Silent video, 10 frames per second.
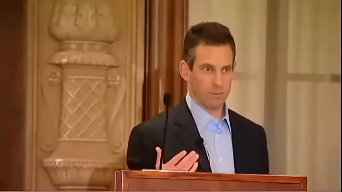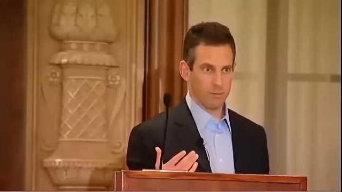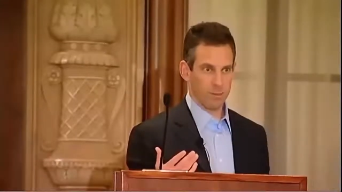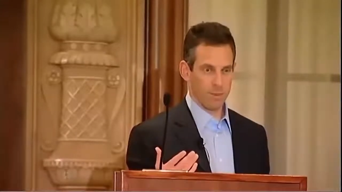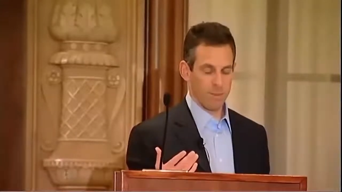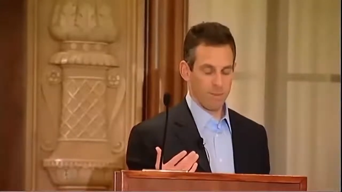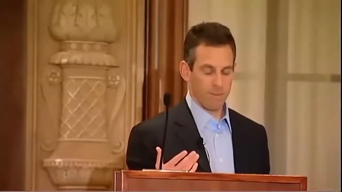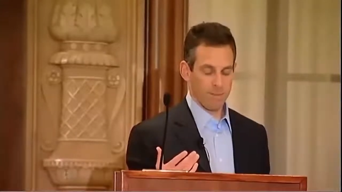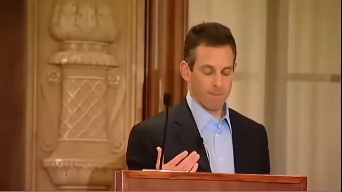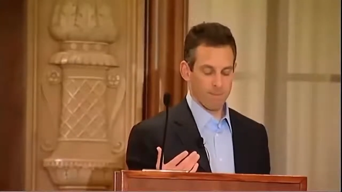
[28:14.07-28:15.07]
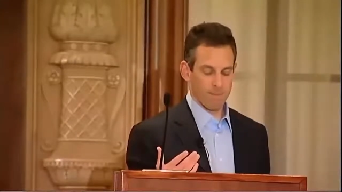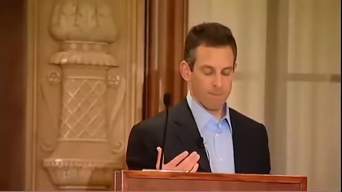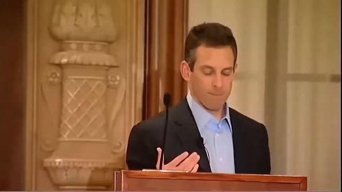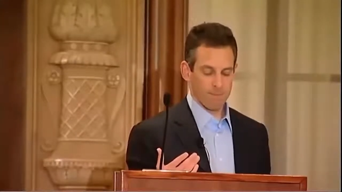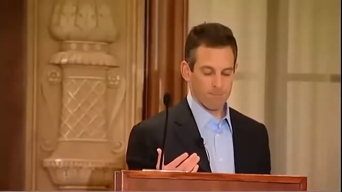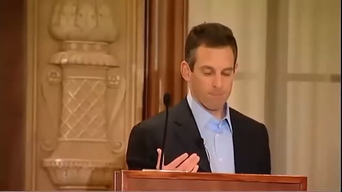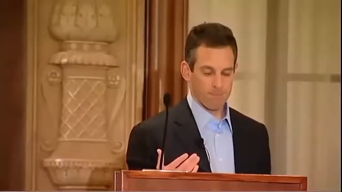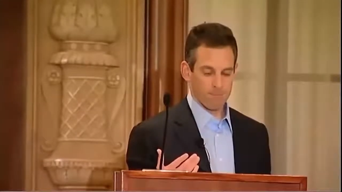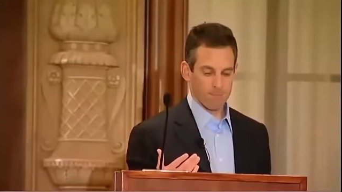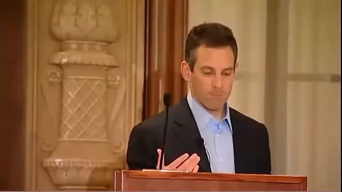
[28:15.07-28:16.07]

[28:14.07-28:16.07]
[no speech]